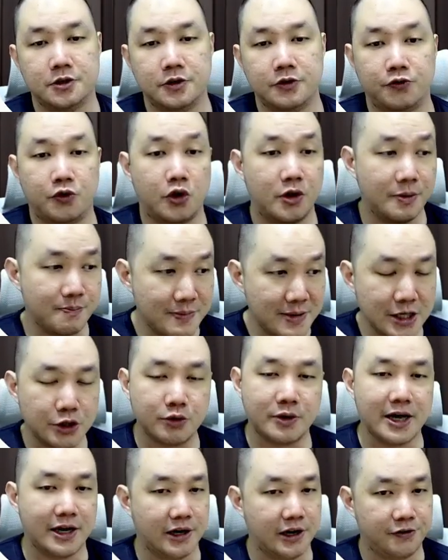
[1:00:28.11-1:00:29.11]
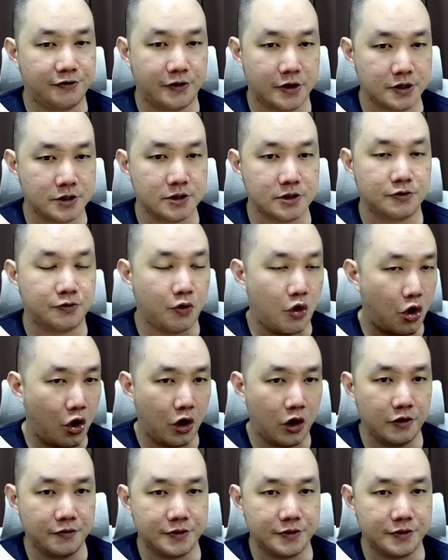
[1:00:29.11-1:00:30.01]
for me to get there faster, for all of